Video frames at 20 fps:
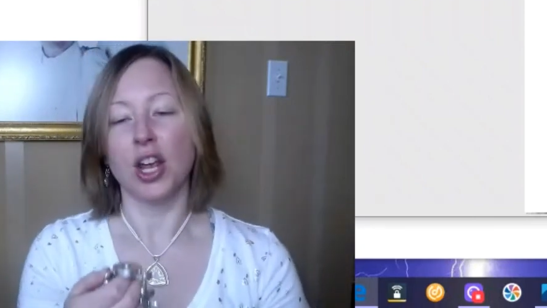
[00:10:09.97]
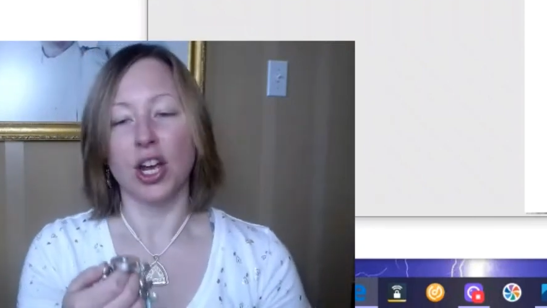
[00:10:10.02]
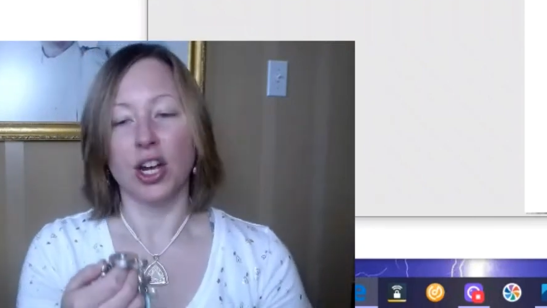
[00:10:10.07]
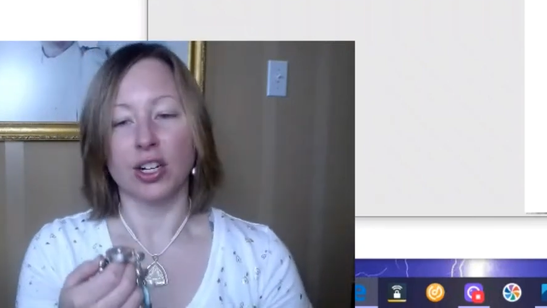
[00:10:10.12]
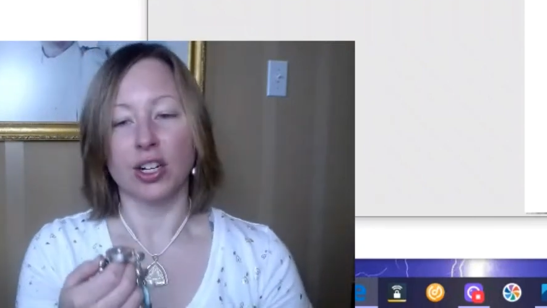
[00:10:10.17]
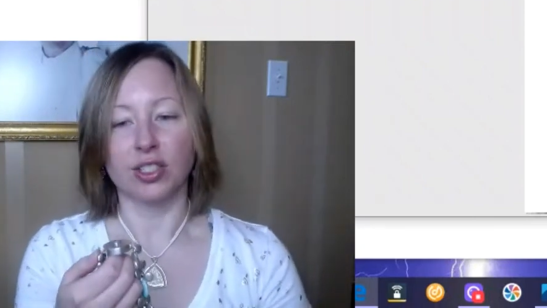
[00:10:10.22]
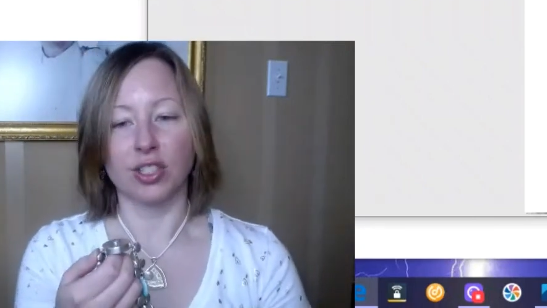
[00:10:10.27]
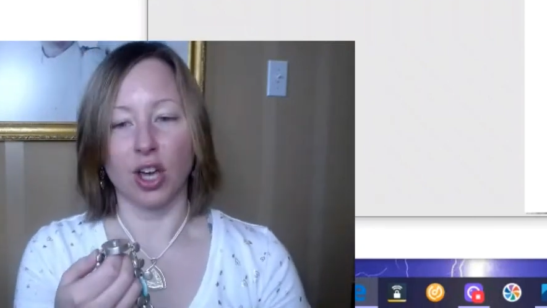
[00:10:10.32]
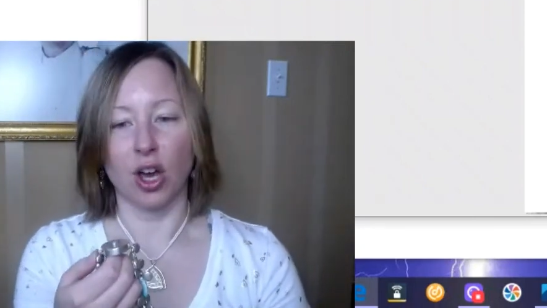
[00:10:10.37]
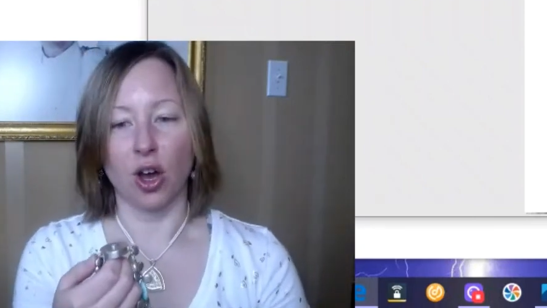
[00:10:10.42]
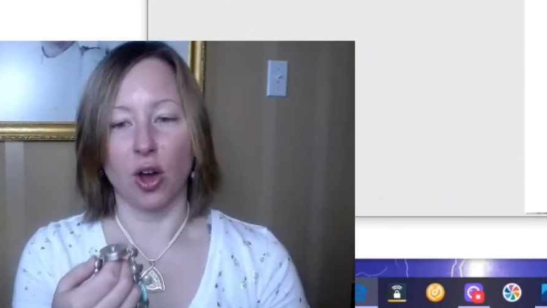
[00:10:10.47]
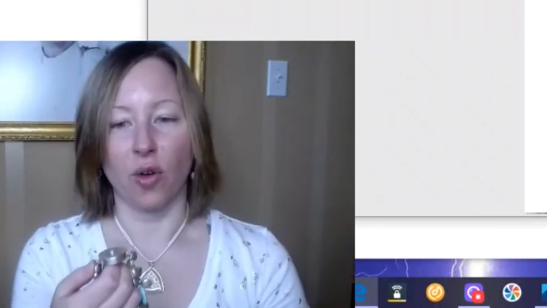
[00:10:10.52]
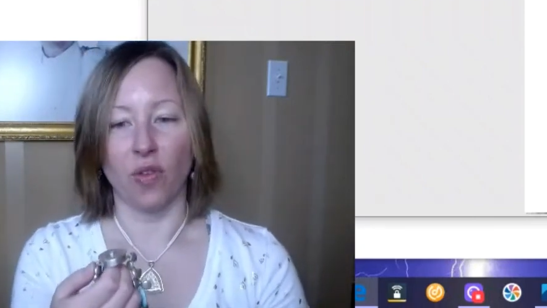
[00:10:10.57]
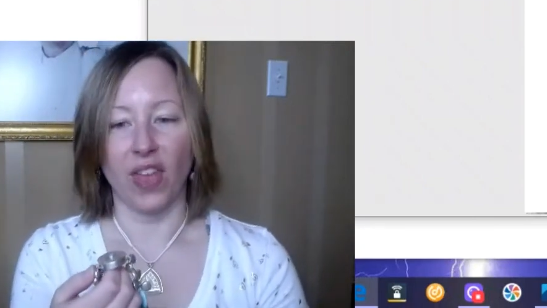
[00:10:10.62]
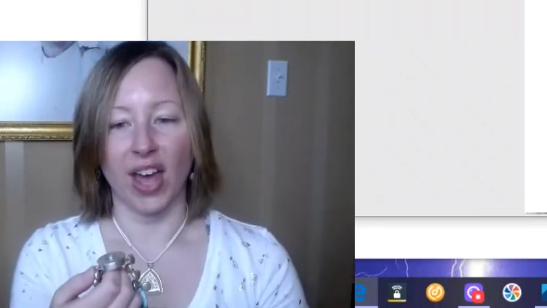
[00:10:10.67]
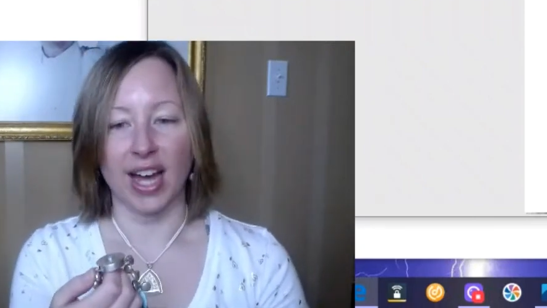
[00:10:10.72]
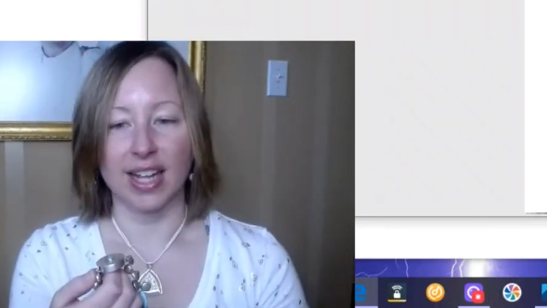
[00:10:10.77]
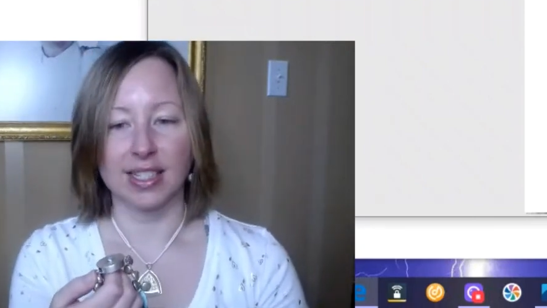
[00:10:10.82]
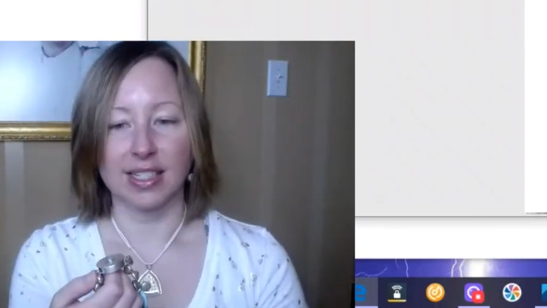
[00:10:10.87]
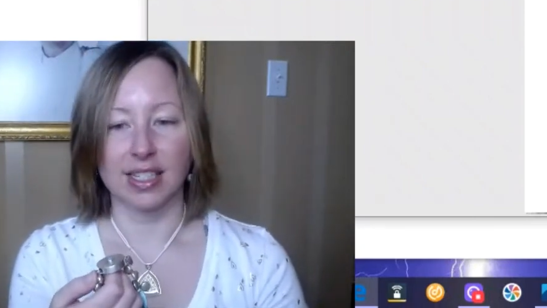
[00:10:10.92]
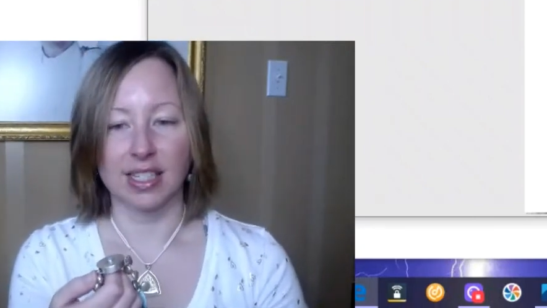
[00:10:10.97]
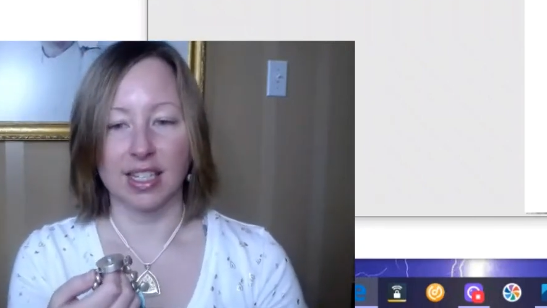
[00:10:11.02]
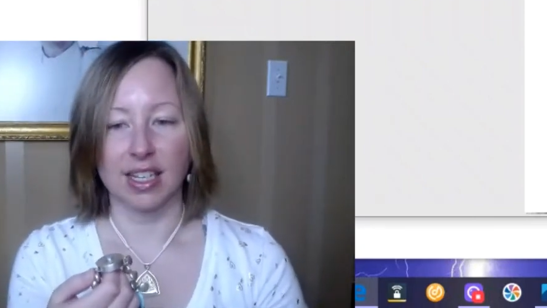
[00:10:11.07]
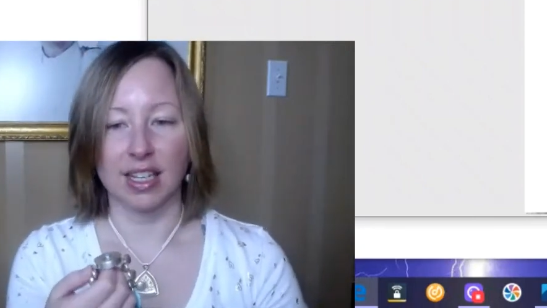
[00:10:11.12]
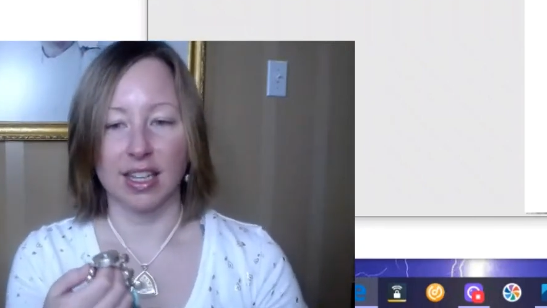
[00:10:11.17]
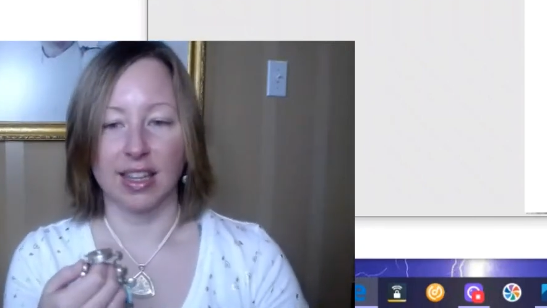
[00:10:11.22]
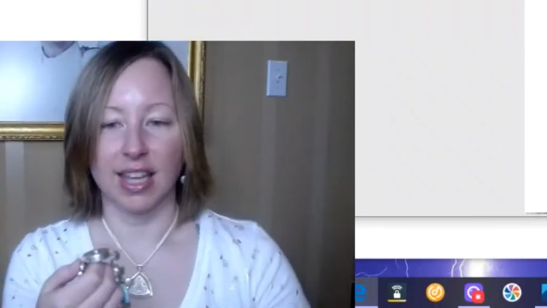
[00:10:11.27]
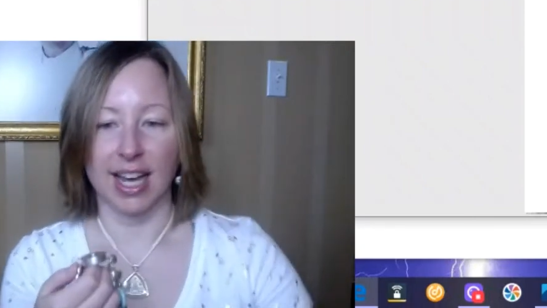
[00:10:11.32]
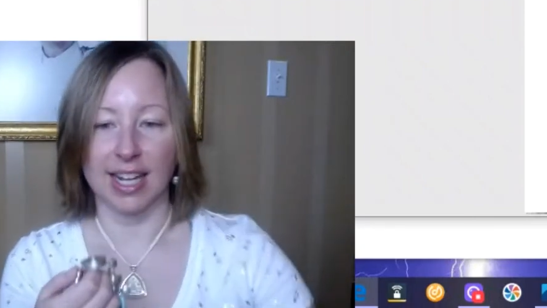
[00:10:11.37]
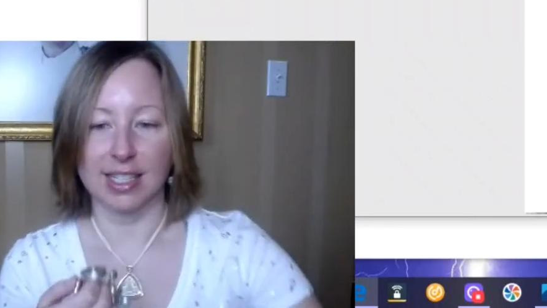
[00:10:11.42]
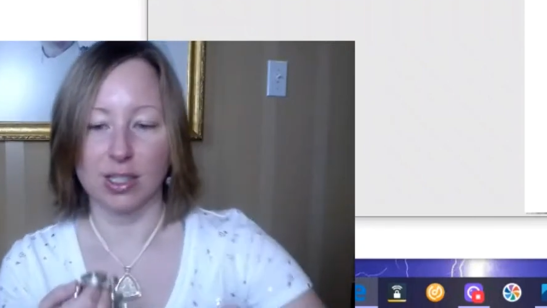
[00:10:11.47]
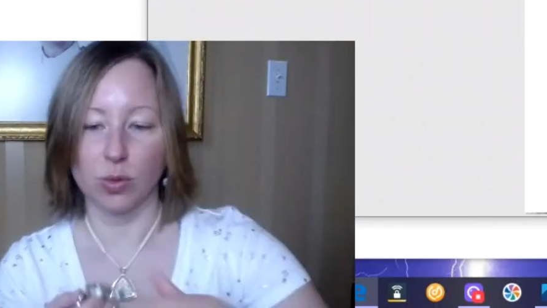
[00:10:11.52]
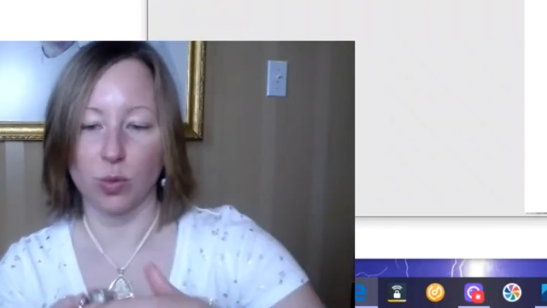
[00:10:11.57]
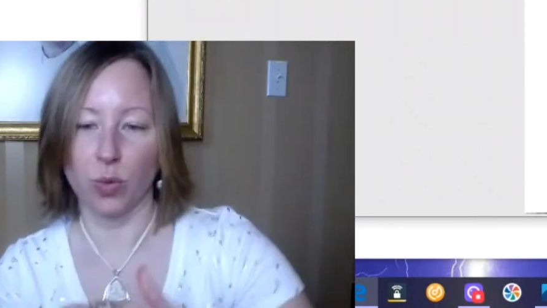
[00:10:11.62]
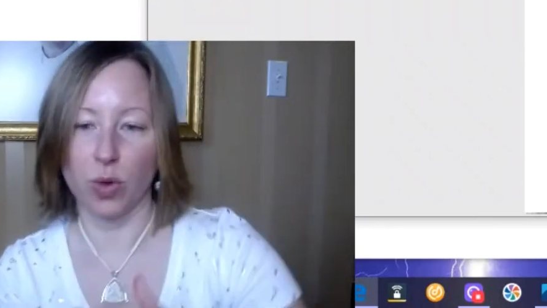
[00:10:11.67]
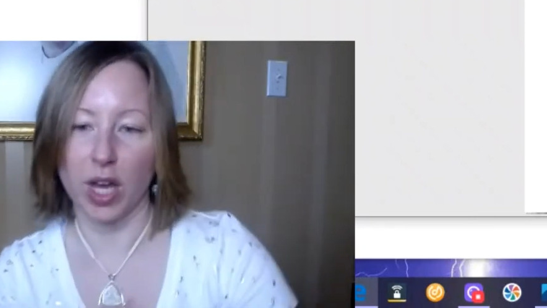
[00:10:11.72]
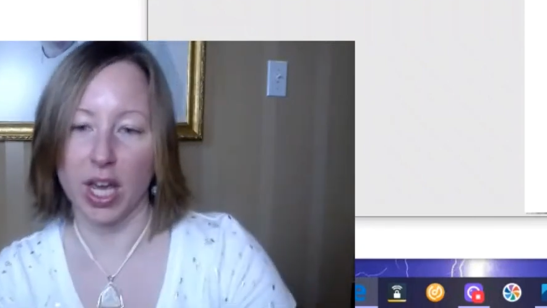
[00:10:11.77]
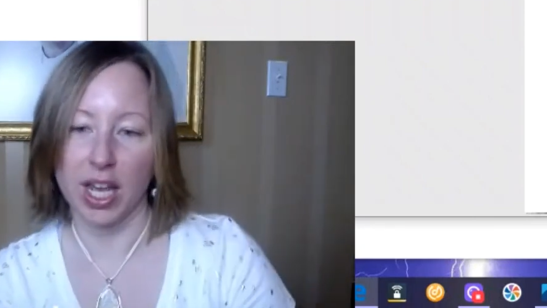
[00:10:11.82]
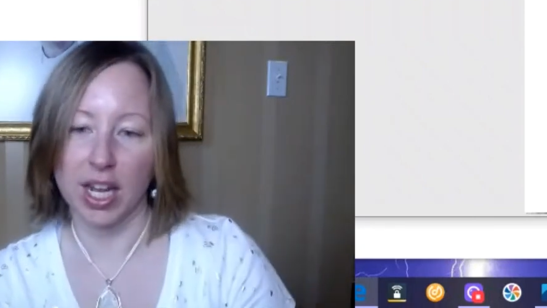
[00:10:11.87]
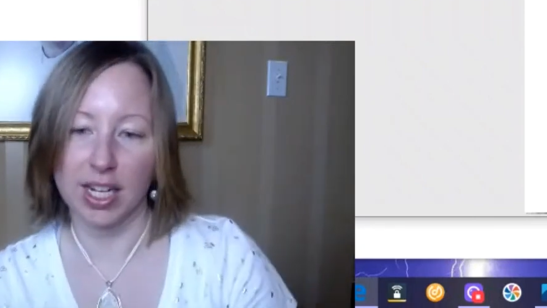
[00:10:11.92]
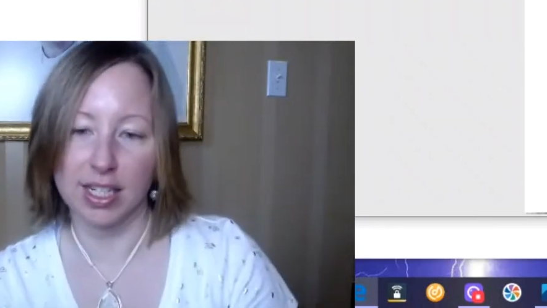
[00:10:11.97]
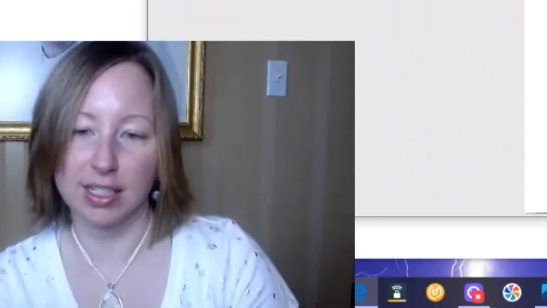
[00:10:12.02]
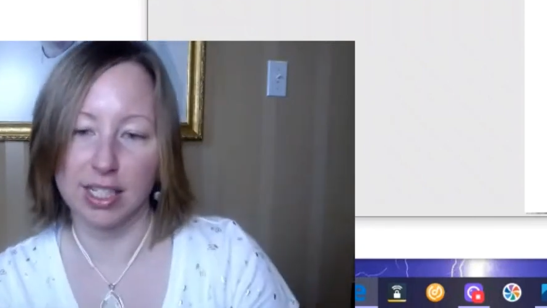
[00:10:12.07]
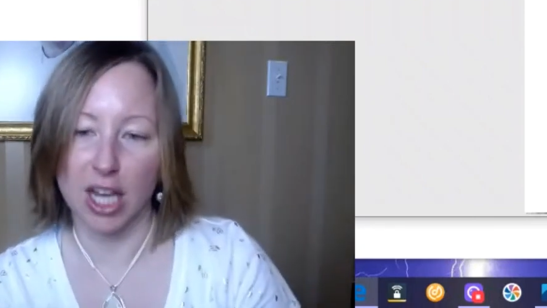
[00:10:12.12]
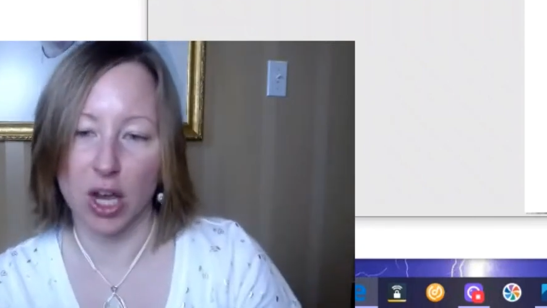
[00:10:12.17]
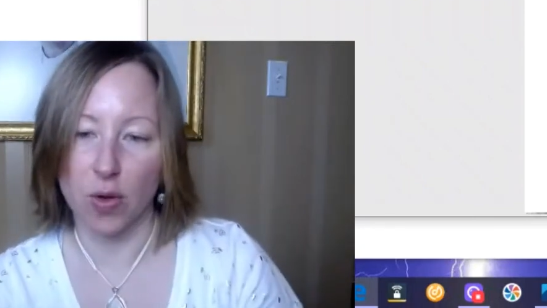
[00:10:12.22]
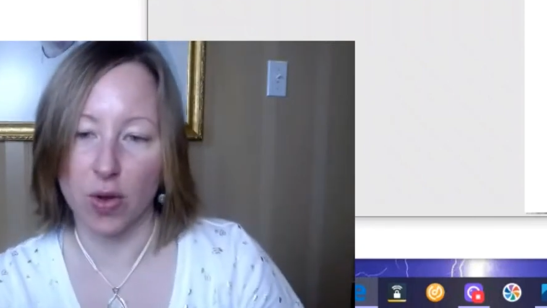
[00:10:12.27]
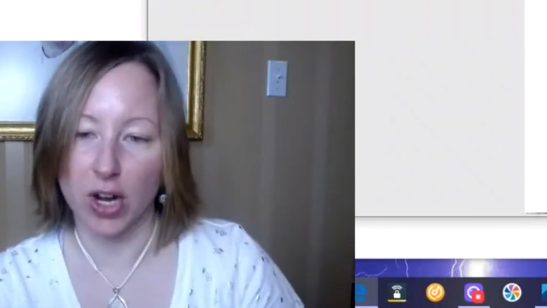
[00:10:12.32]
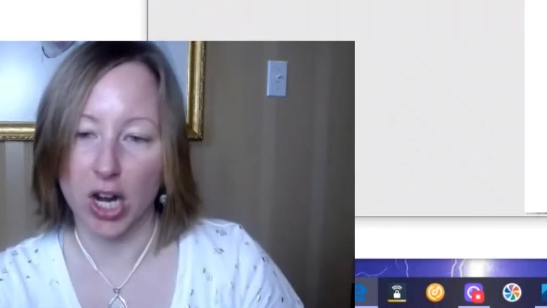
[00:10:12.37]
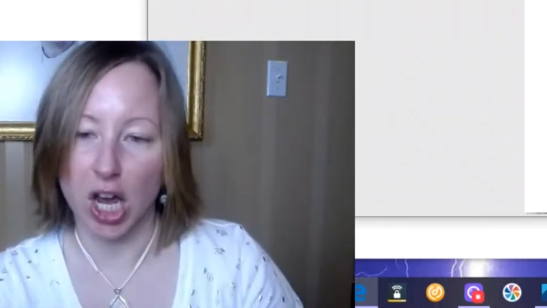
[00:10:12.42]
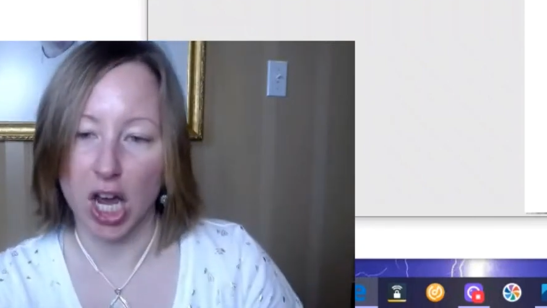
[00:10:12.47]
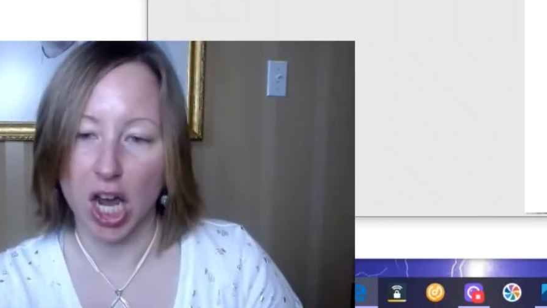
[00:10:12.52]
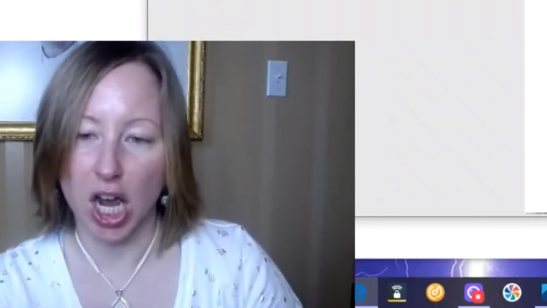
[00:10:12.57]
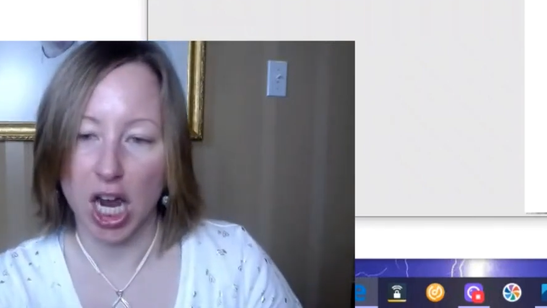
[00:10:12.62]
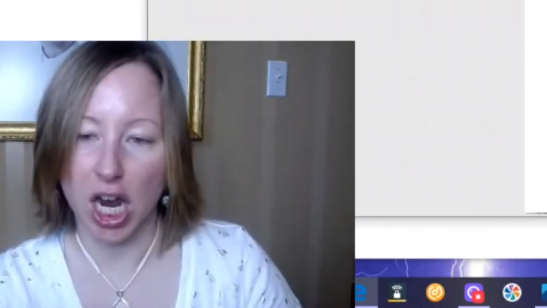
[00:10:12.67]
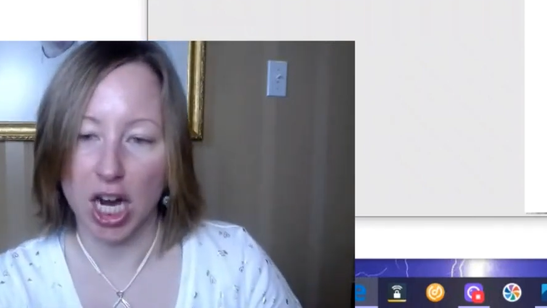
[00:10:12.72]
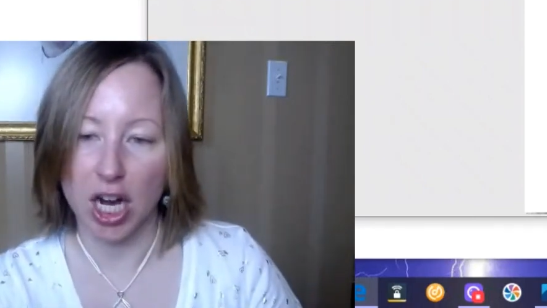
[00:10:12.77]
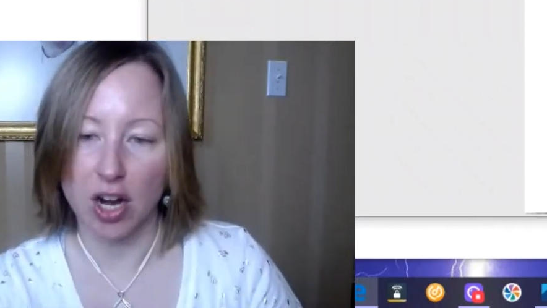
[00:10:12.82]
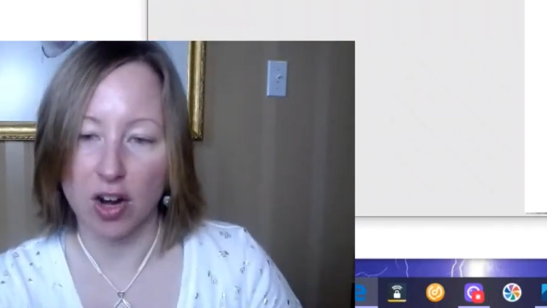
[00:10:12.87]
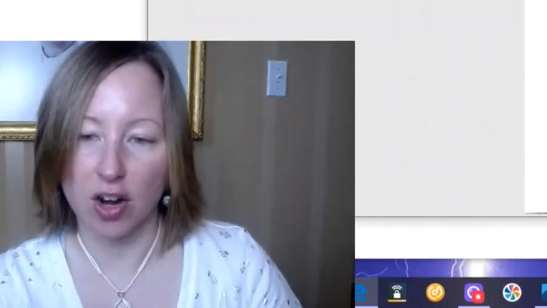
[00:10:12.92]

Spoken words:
So that's what is going on